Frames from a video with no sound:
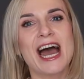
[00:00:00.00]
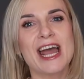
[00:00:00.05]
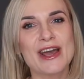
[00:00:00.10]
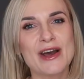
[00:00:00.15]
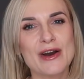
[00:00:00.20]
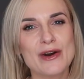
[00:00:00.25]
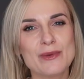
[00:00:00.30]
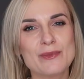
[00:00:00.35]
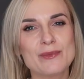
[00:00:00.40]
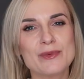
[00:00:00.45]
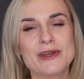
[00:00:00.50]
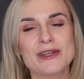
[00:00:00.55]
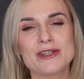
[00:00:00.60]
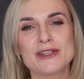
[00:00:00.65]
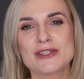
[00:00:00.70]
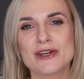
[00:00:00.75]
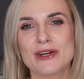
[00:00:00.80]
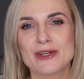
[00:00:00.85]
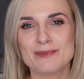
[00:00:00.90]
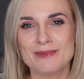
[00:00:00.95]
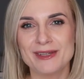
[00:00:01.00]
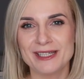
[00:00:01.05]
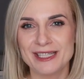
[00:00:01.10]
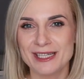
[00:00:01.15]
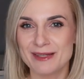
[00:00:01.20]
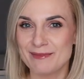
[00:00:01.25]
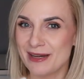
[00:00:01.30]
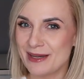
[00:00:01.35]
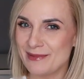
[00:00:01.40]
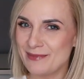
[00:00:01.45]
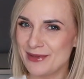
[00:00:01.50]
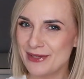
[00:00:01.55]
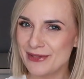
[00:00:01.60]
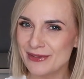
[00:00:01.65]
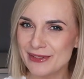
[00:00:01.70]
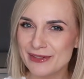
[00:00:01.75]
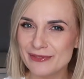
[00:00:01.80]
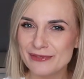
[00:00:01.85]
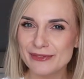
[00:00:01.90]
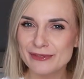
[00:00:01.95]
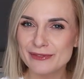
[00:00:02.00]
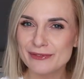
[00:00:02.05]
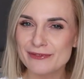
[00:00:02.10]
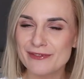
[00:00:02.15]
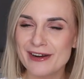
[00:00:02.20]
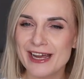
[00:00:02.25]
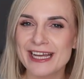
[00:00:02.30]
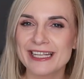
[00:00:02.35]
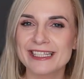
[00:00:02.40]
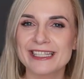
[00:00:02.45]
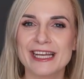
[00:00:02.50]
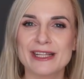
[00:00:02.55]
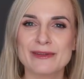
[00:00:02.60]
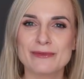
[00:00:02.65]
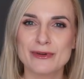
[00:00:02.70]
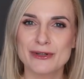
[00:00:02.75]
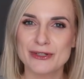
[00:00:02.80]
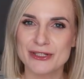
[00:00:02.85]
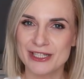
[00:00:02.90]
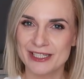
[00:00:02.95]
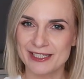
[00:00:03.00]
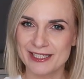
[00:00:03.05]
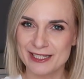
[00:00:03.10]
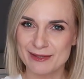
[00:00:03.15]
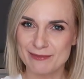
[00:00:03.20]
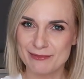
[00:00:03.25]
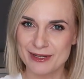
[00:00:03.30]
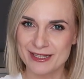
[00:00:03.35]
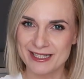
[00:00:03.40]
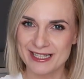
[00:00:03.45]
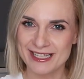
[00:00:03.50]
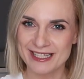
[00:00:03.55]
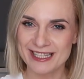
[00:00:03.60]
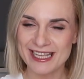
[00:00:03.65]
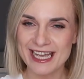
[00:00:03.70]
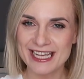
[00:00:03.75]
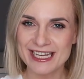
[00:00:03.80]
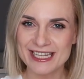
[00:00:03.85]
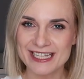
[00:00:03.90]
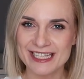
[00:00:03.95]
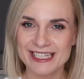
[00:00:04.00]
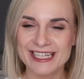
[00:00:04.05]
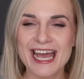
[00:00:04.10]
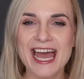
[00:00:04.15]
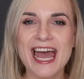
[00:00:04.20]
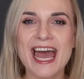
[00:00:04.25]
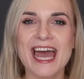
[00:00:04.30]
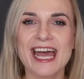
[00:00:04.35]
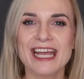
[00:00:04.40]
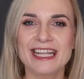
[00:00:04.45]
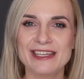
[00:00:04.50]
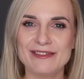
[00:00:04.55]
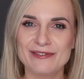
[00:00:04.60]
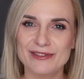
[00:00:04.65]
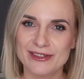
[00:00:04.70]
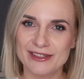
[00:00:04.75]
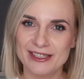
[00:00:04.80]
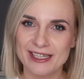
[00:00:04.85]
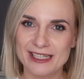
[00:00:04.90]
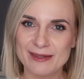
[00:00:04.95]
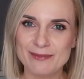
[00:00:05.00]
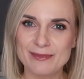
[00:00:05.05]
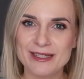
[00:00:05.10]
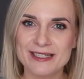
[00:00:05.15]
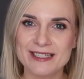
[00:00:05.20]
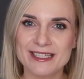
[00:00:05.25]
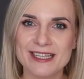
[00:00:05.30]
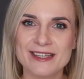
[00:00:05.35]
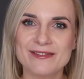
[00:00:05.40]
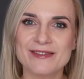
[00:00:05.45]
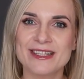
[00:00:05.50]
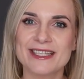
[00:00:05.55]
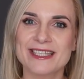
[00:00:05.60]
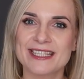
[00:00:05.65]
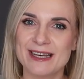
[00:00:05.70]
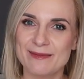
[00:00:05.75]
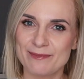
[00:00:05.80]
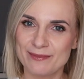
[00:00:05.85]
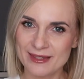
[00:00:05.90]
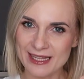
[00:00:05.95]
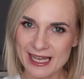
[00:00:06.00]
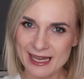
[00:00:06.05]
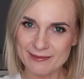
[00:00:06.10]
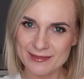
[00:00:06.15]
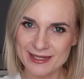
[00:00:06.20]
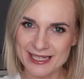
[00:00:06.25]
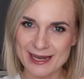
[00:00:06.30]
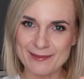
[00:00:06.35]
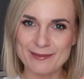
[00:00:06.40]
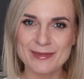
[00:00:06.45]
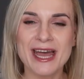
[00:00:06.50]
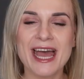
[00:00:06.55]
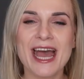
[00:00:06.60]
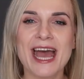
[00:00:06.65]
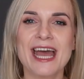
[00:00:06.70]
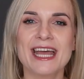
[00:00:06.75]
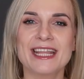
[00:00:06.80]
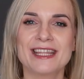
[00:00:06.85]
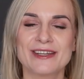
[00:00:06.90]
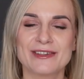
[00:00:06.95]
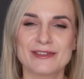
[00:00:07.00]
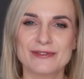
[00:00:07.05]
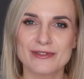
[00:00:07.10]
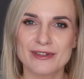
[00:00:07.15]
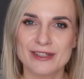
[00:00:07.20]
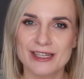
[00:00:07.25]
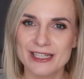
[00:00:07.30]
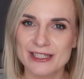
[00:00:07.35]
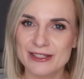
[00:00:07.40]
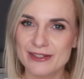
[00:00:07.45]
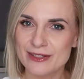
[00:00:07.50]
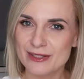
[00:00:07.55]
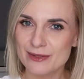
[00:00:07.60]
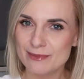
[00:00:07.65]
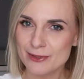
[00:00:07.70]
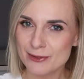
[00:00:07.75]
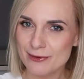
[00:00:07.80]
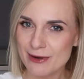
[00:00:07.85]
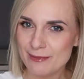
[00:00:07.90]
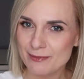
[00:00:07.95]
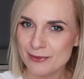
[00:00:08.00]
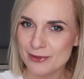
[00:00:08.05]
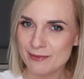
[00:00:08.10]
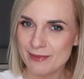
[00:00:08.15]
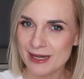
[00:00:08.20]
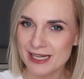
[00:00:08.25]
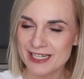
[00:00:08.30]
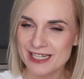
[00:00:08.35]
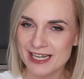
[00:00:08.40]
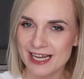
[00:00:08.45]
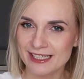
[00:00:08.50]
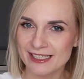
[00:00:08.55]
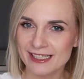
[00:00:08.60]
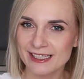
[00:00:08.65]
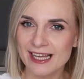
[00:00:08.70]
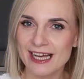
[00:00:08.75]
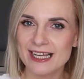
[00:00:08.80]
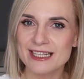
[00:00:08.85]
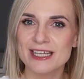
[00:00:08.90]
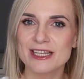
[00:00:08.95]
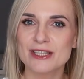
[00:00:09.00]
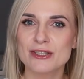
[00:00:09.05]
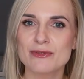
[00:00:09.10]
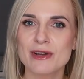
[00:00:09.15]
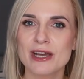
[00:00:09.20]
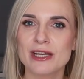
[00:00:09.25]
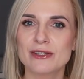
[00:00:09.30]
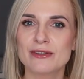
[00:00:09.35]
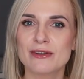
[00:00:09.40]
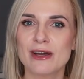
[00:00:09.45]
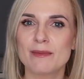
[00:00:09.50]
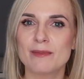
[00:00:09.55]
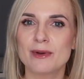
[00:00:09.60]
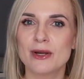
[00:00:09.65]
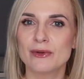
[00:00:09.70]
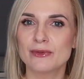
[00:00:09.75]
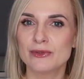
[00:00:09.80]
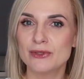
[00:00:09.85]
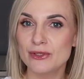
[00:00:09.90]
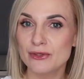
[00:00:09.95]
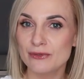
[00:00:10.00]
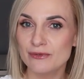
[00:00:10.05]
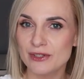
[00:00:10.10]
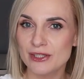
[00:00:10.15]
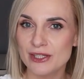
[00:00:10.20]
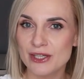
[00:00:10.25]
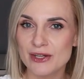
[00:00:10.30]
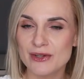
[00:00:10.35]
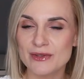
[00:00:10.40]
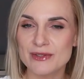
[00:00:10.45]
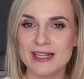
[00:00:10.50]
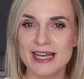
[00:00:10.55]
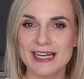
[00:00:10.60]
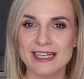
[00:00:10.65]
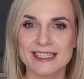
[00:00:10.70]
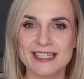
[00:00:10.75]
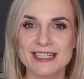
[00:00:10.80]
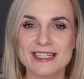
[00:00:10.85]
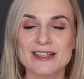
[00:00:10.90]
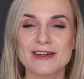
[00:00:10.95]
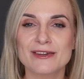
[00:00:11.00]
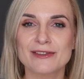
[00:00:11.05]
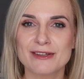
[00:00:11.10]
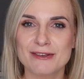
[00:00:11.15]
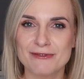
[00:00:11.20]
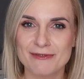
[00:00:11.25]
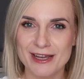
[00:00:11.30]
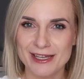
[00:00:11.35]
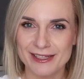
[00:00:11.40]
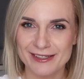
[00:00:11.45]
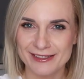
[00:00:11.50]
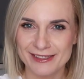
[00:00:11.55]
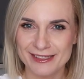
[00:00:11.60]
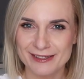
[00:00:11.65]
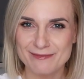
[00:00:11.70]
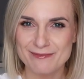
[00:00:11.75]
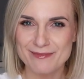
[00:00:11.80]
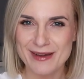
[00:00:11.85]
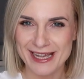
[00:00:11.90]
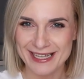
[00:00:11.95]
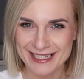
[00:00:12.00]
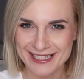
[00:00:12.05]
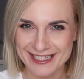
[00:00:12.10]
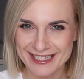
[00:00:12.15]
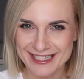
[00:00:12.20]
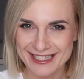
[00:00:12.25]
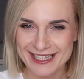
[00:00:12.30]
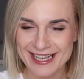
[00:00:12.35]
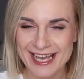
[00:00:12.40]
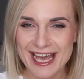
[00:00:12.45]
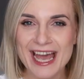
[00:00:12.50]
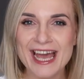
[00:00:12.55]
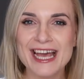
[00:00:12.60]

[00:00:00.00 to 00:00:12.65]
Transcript: I hope you enjoyed meeting my beautiful friend and watching this presentation, and if you did, please give it some thumbs up and don't forget to subscribe to my channel as I try to upload new videos like this on a regular basis.